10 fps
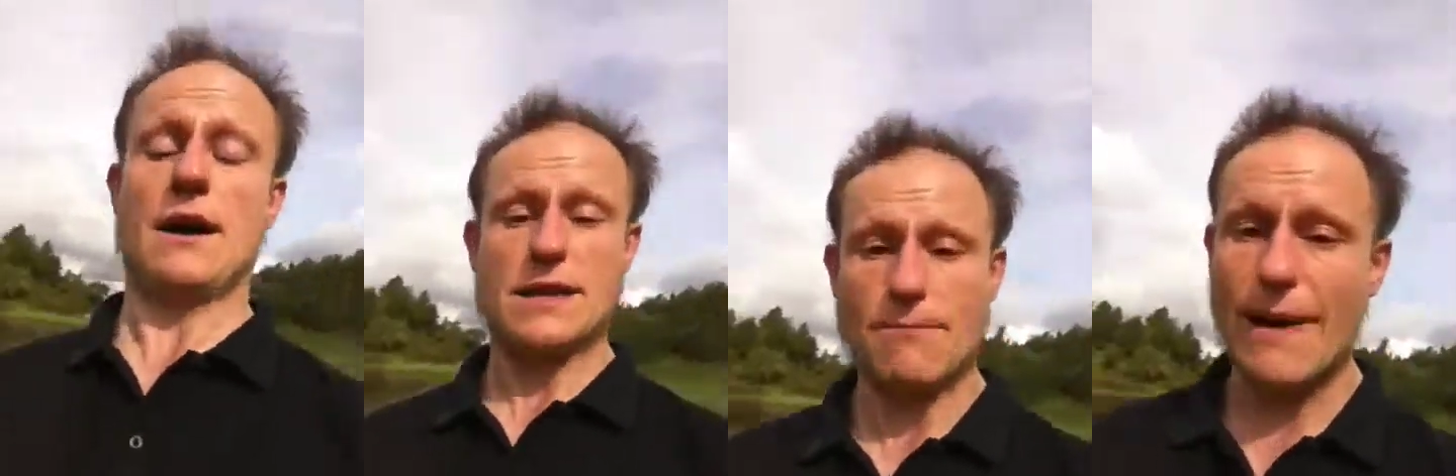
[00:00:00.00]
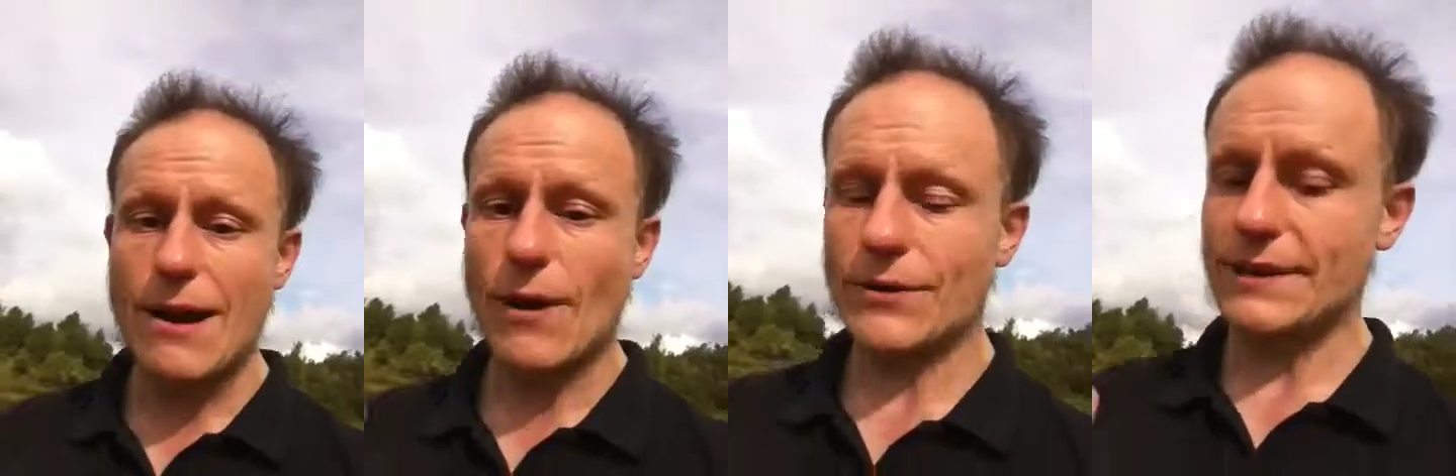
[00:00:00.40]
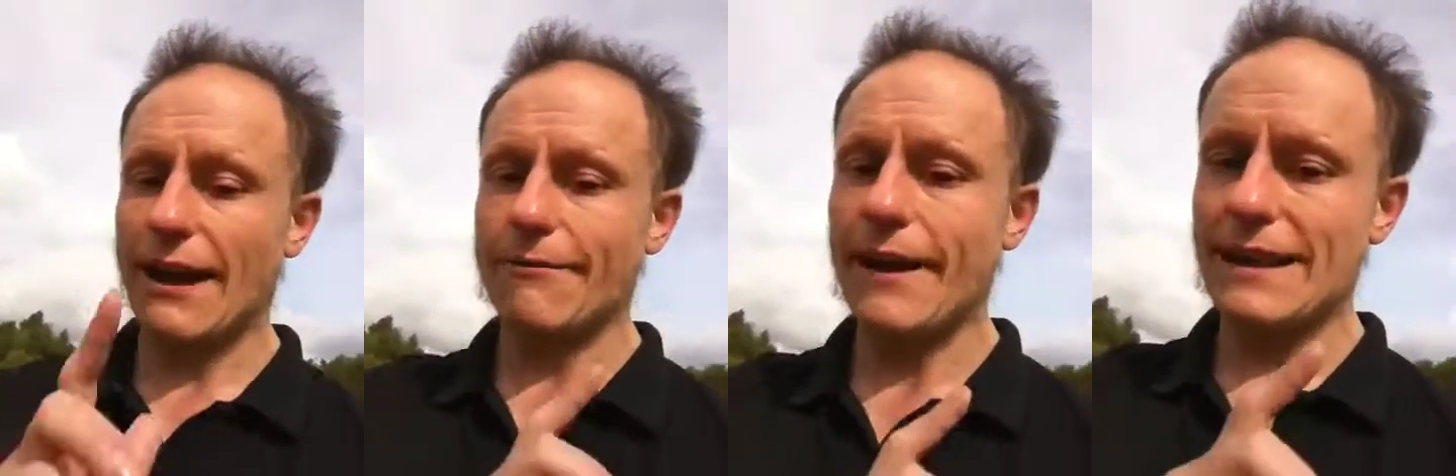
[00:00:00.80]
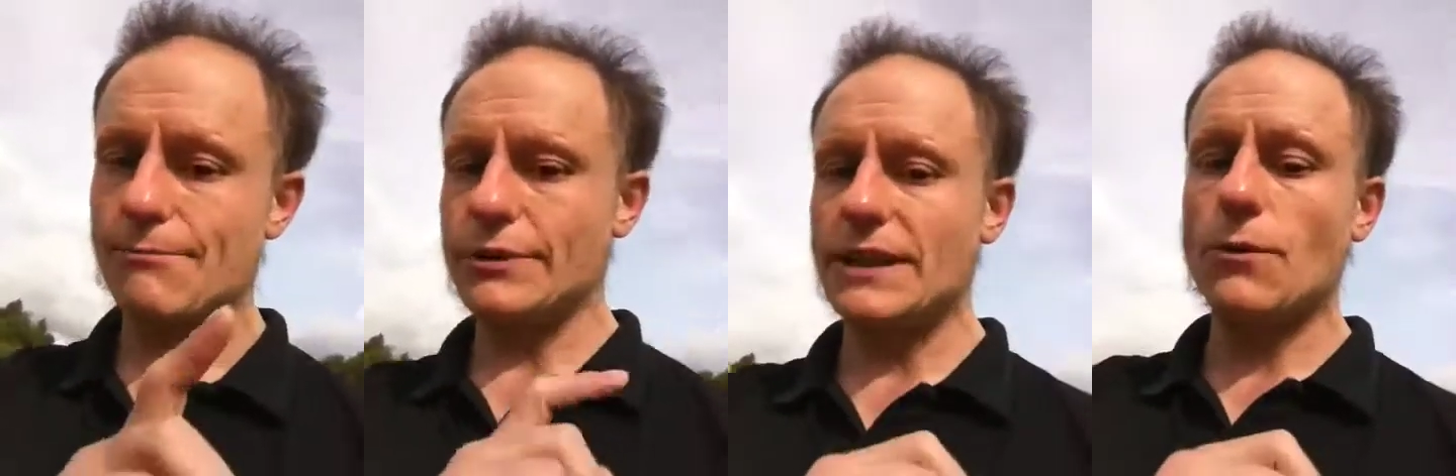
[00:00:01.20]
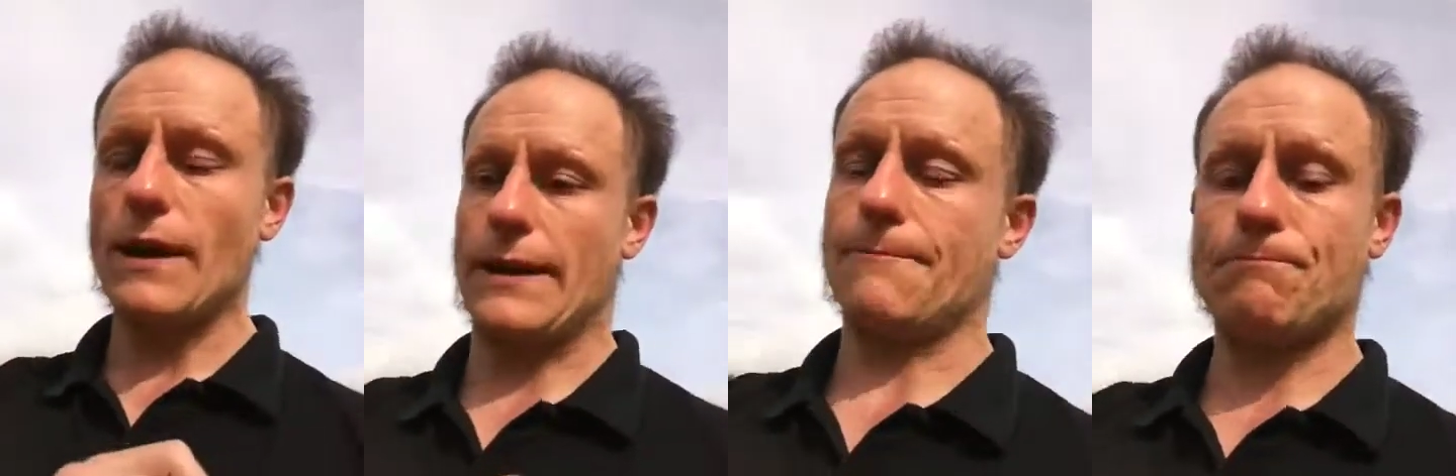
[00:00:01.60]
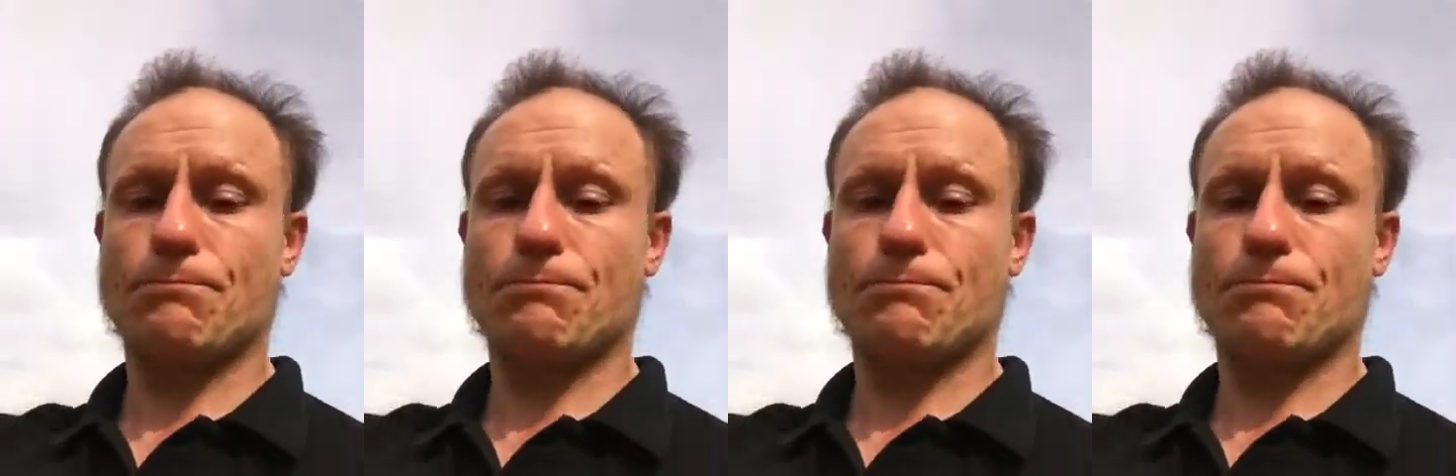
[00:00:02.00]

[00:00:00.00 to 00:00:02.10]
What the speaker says: you may well start failing pretty quick.